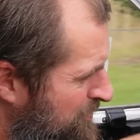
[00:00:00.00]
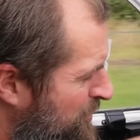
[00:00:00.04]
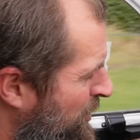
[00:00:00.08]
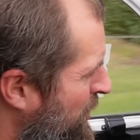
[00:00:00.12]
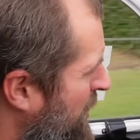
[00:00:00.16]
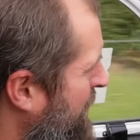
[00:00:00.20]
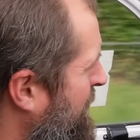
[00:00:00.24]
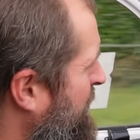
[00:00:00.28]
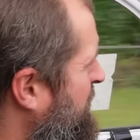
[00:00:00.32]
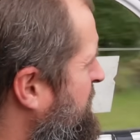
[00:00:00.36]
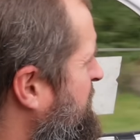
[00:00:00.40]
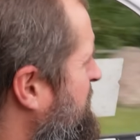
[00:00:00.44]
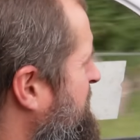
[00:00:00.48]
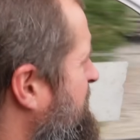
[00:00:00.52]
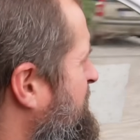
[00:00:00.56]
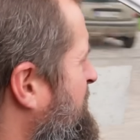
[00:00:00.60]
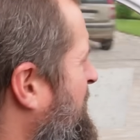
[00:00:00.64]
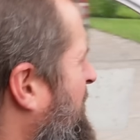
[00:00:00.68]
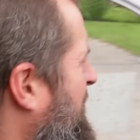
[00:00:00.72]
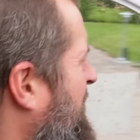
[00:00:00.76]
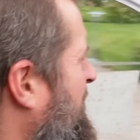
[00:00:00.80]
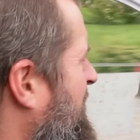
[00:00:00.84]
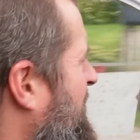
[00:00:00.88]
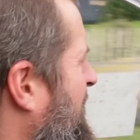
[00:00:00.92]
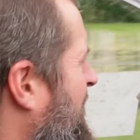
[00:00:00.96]
purpose,
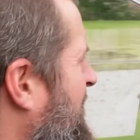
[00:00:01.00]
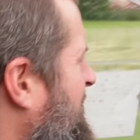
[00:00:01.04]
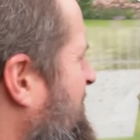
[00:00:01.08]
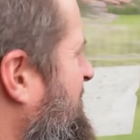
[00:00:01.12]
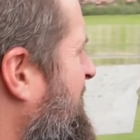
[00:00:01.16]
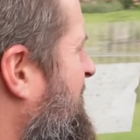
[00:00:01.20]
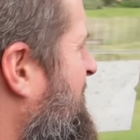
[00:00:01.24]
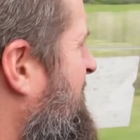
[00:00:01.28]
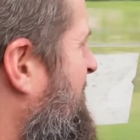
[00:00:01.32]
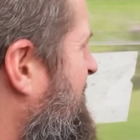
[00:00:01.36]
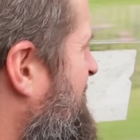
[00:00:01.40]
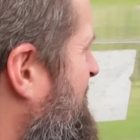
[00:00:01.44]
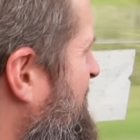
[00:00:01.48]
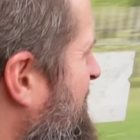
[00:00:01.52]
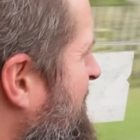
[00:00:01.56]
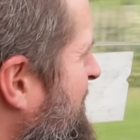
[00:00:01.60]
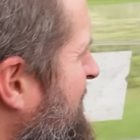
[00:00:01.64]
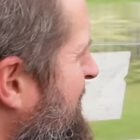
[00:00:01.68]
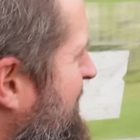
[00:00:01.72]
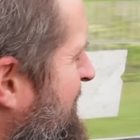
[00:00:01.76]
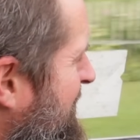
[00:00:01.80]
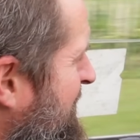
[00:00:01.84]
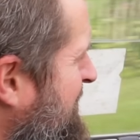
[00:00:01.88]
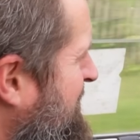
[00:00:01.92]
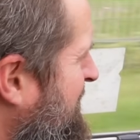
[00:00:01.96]
but I did.
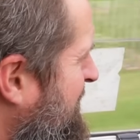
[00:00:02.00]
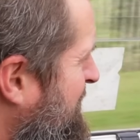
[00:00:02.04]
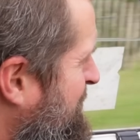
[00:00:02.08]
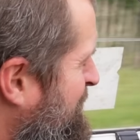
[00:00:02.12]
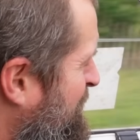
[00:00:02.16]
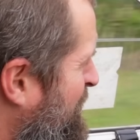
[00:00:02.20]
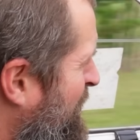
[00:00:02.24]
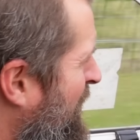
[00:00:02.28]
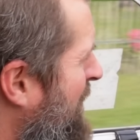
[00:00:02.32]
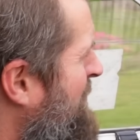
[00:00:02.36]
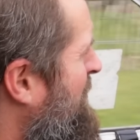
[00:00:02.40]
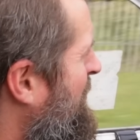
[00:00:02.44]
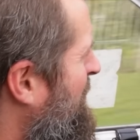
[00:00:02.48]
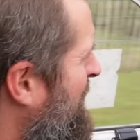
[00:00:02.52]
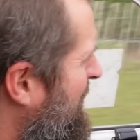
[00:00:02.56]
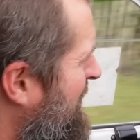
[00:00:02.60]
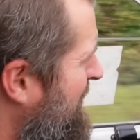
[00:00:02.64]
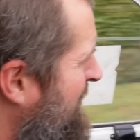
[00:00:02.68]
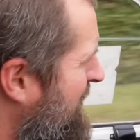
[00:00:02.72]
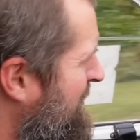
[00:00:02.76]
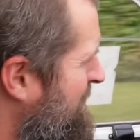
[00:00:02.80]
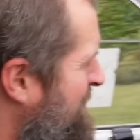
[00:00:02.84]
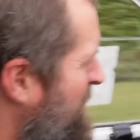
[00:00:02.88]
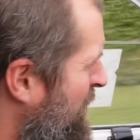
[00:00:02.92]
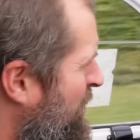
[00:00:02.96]
This is probably
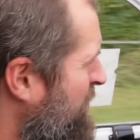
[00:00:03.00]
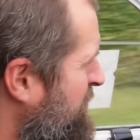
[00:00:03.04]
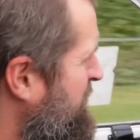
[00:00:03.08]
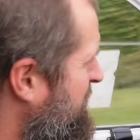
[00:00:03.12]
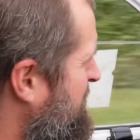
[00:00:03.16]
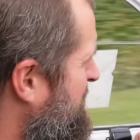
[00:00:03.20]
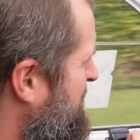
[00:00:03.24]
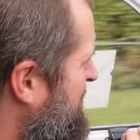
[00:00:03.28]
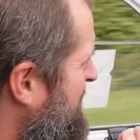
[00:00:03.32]
the most